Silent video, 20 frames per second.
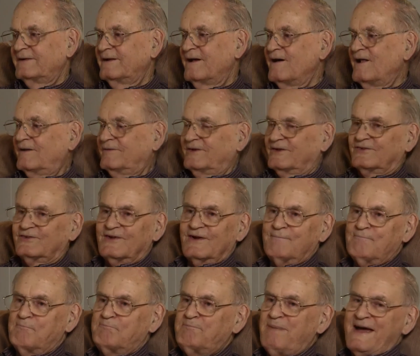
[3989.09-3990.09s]
All of a
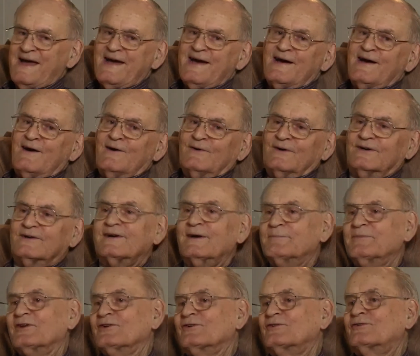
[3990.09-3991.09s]
sudden, pow, here
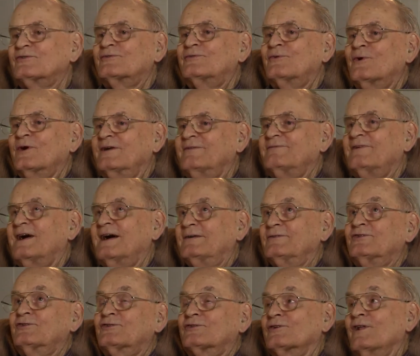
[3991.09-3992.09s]
comes this 45
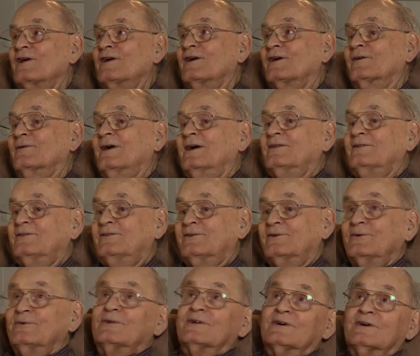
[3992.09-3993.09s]
slug right
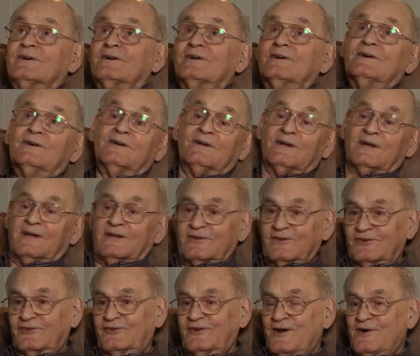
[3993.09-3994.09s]
through hit the
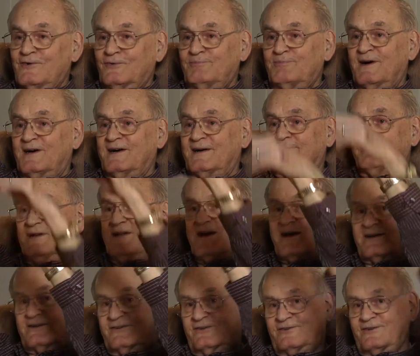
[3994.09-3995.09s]
stovepipe and
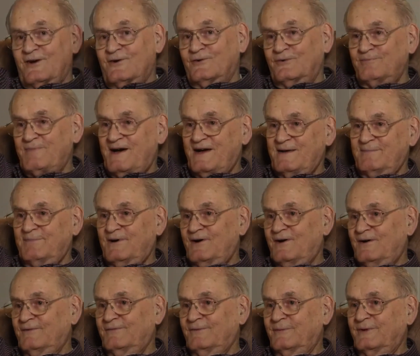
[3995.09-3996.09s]
knocked the stovepipe
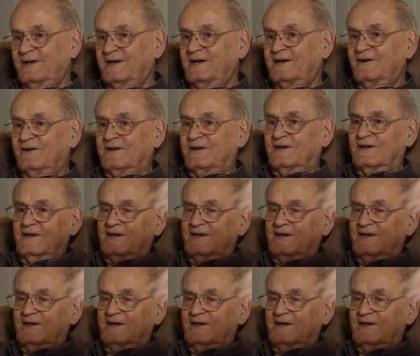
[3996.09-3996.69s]
off and went out.